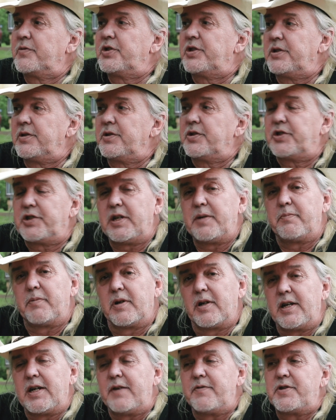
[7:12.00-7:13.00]
Yeah. She, she
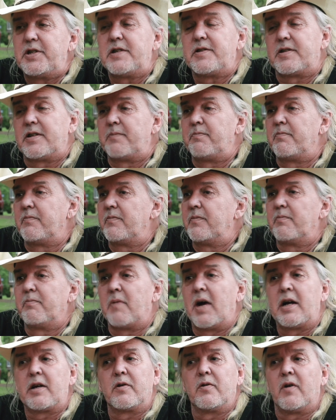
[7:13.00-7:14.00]
believed. She said,
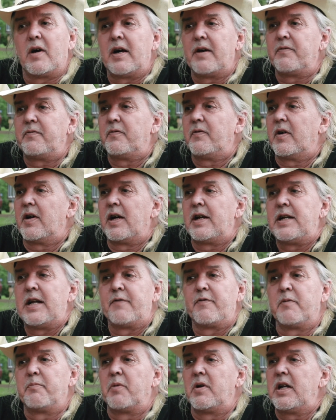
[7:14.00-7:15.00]
Michael, I, I
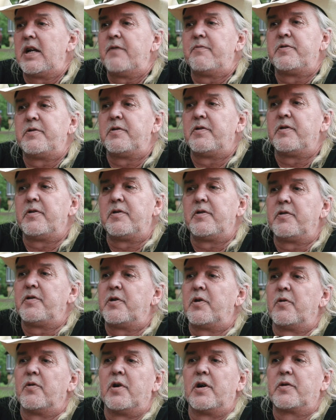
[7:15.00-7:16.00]
never believed
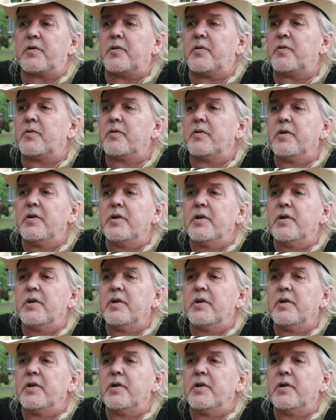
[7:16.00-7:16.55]
your uncle,